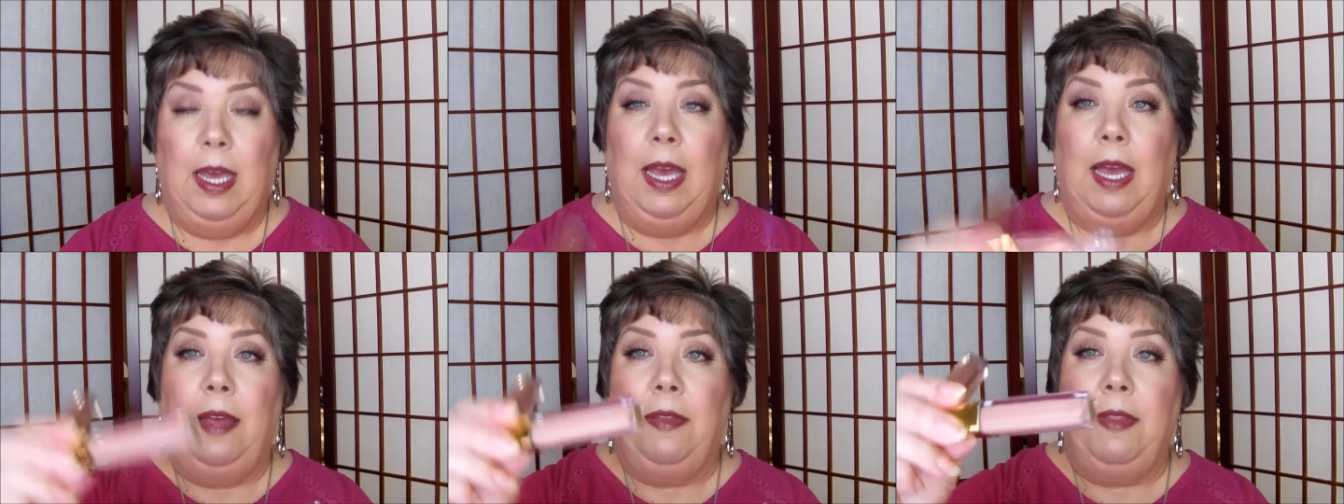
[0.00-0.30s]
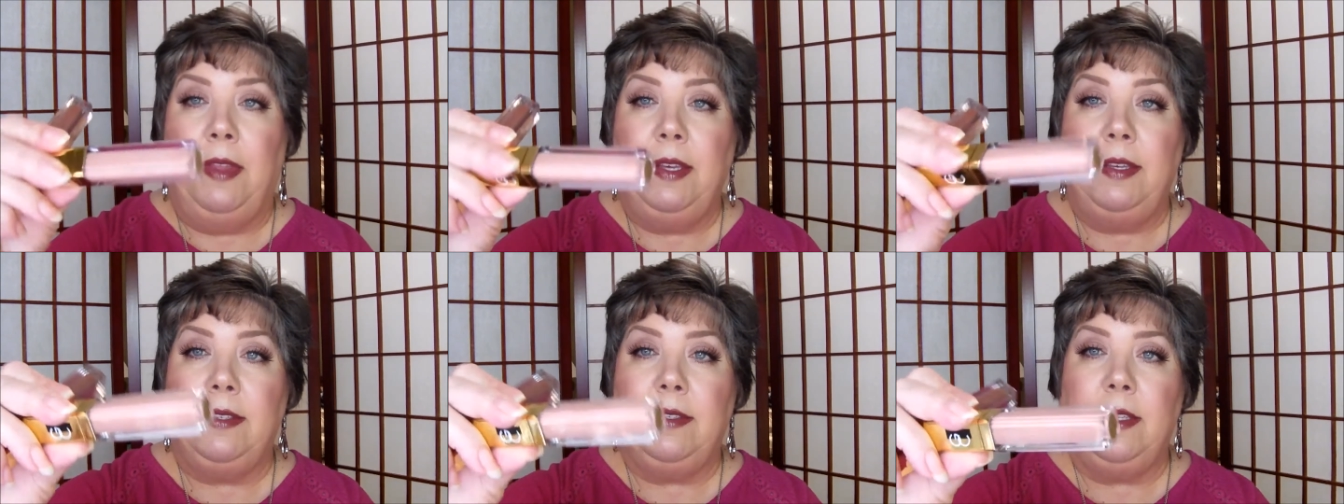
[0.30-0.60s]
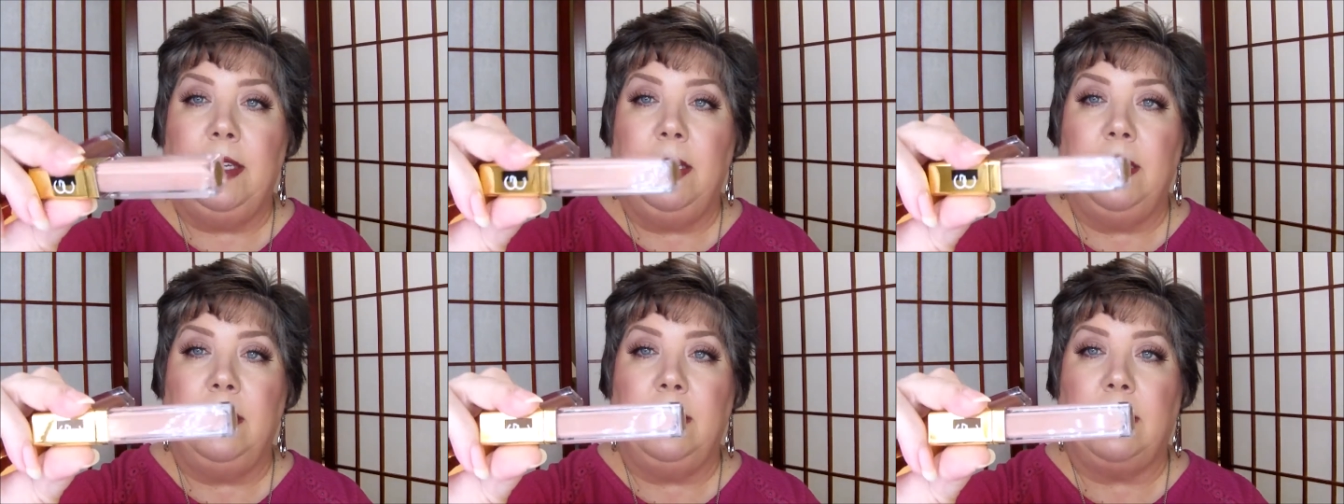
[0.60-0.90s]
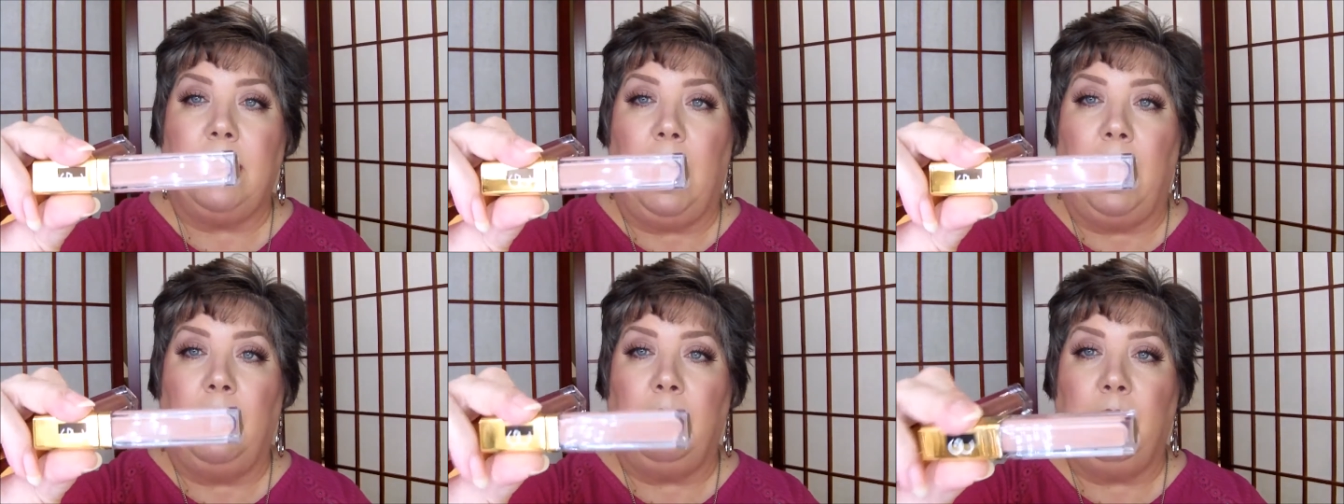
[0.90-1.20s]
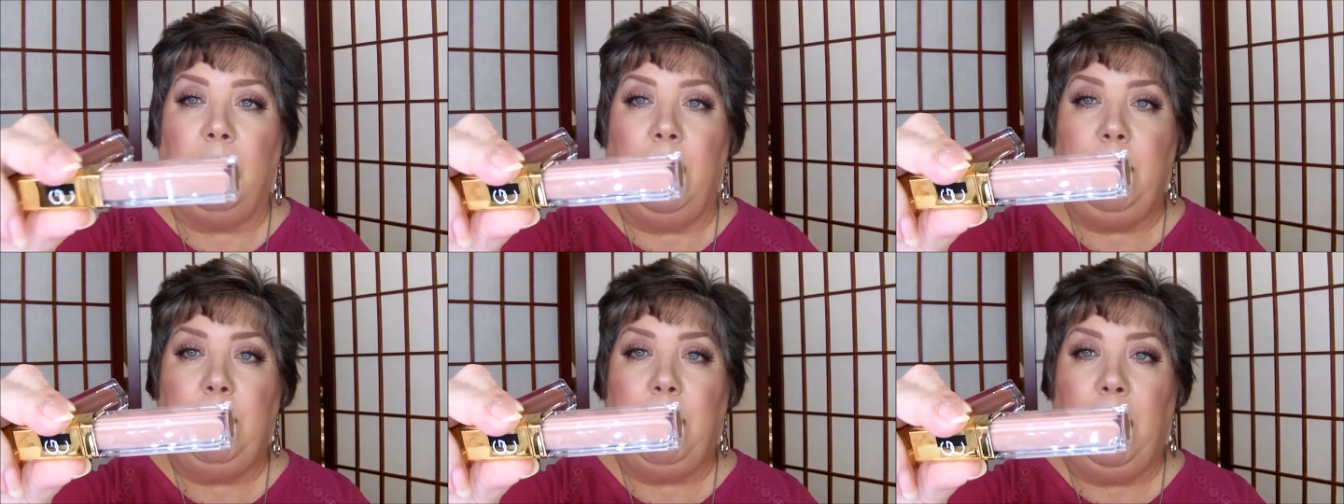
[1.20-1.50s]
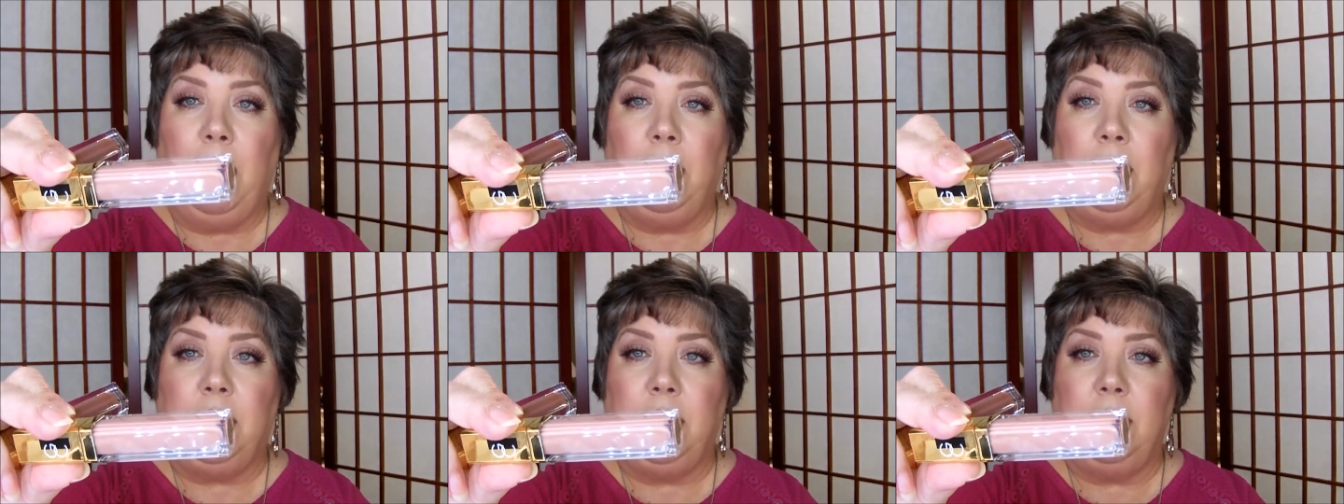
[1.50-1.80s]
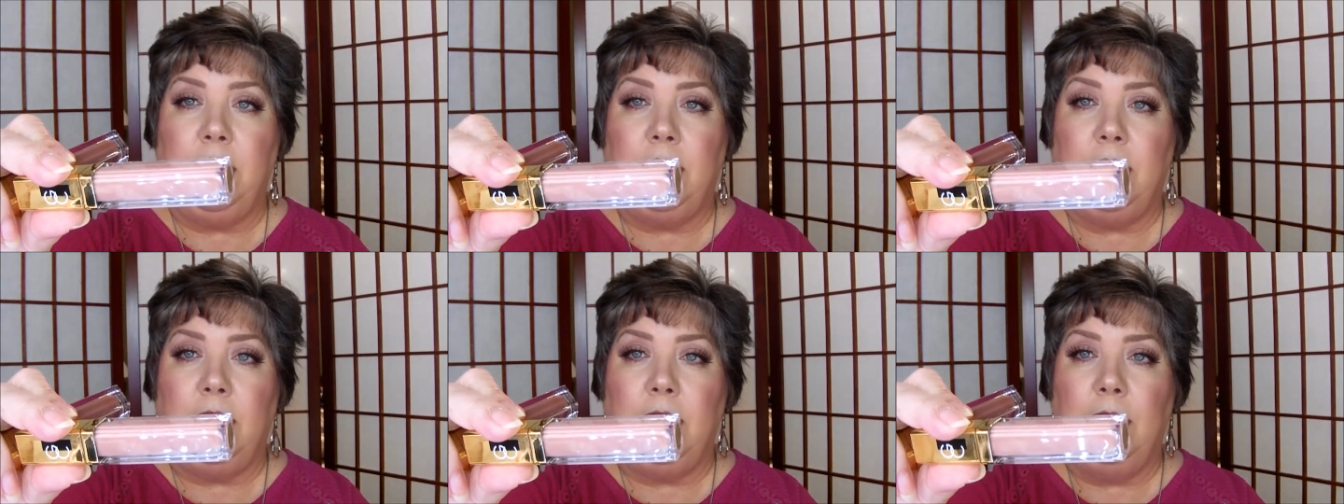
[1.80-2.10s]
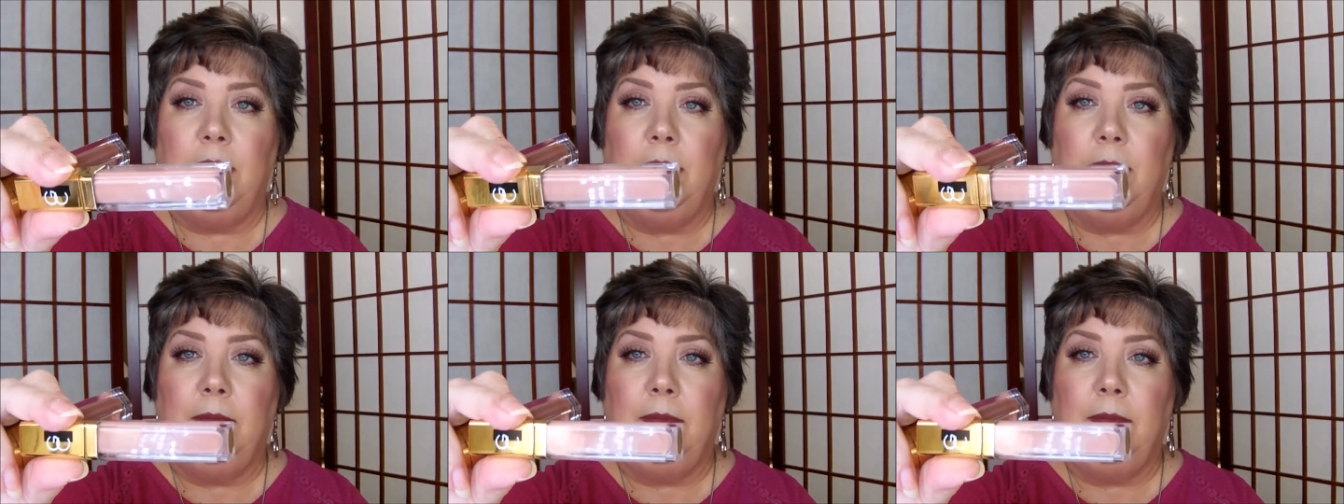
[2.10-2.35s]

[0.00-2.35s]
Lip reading: And this is a repurchase.